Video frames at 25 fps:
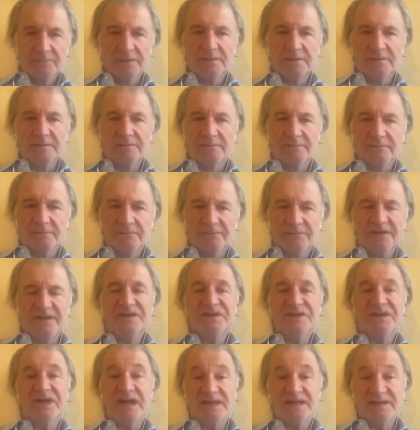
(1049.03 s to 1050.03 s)
with
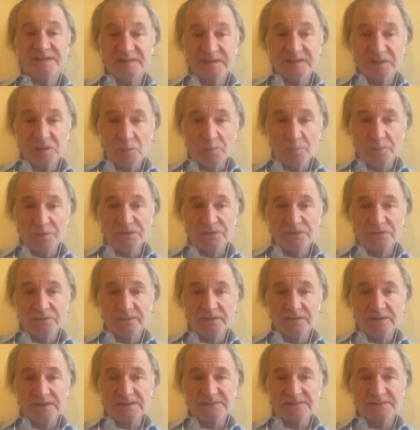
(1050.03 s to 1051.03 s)
fantastic
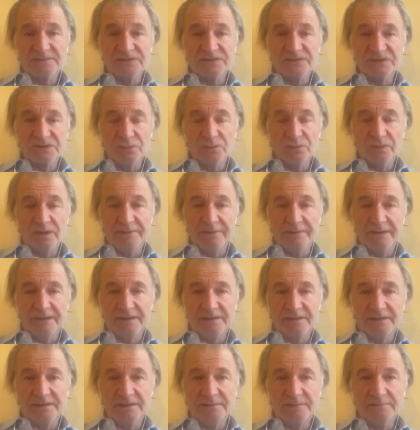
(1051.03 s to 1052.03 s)
opportunities for solar
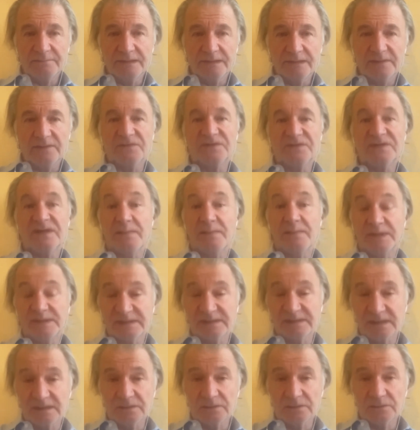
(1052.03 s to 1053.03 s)
energy and to some
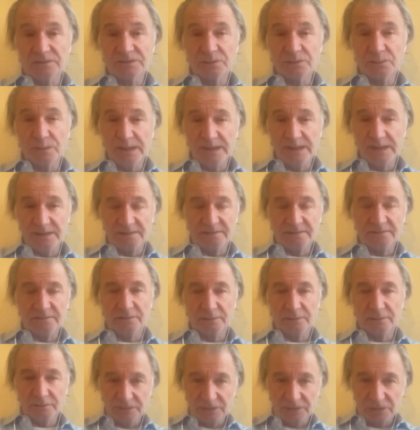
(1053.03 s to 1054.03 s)
extent also wind
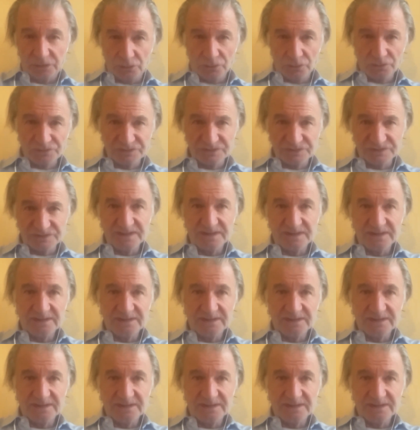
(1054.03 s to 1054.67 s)
along the coasts.